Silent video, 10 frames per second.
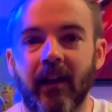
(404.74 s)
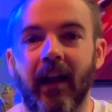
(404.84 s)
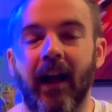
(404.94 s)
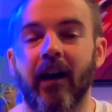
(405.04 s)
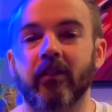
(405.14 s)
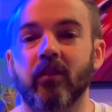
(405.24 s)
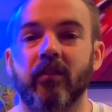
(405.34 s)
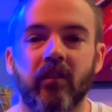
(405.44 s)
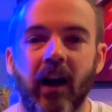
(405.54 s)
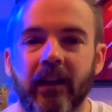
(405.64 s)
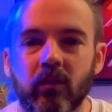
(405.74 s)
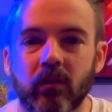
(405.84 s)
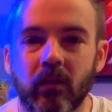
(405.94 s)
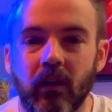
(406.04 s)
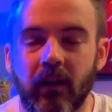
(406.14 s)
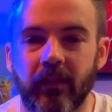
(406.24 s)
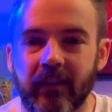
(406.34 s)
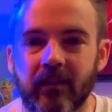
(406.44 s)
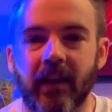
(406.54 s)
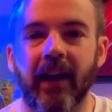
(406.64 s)
How do you cycle
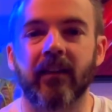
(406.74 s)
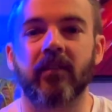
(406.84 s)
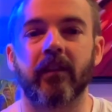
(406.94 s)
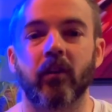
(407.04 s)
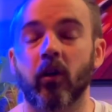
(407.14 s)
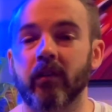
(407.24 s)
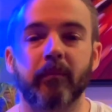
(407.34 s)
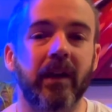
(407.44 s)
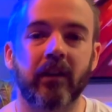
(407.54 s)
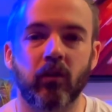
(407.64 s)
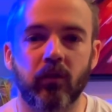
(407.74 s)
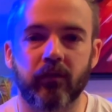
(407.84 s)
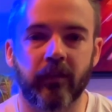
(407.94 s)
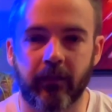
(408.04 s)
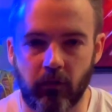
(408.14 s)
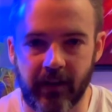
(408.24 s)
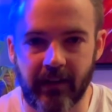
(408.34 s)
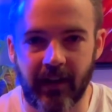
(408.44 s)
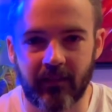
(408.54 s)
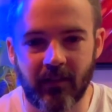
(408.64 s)
these tanks that are only being used for 3
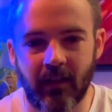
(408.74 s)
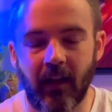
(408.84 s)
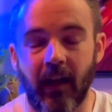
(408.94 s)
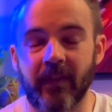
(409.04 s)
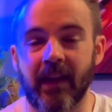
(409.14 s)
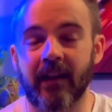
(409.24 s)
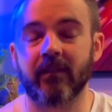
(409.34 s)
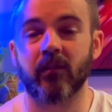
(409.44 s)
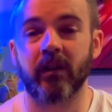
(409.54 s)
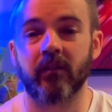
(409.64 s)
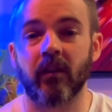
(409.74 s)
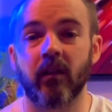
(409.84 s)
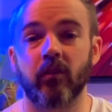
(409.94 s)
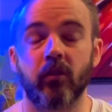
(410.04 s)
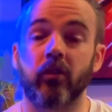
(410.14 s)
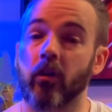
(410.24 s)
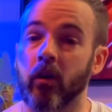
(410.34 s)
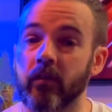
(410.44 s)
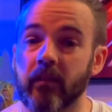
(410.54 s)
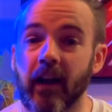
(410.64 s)
days? And the answer is, you
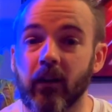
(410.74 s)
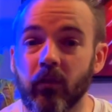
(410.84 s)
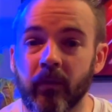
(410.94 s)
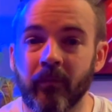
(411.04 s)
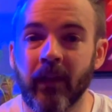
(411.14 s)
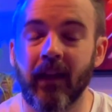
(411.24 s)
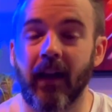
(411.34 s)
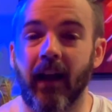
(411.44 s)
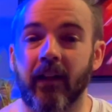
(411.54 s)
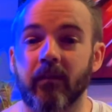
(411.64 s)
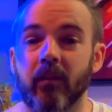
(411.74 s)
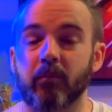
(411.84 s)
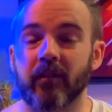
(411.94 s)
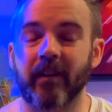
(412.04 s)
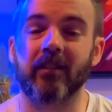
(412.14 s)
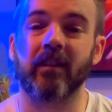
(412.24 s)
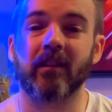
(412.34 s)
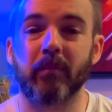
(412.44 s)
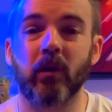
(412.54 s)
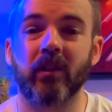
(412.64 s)
don't cycle them, and preventing the
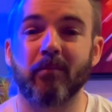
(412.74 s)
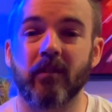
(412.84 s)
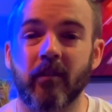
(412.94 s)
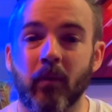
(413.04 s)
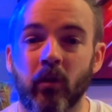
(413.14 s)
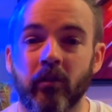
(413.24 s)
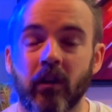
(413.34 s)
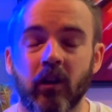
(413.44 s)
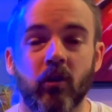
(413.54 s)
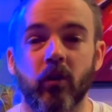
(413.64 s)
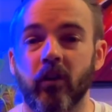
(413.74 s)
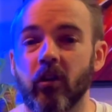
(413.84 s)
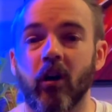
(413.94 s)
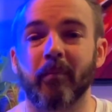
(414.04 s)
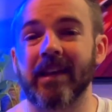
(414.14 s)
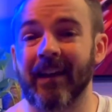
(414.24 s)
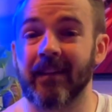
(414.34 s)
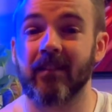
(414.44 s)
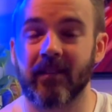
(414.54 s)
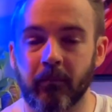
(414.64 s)
buildup of ammonia could not be
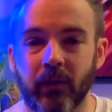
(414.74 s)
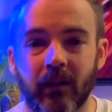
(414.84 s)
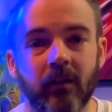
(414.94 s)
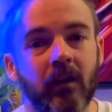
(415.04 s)
any simpler.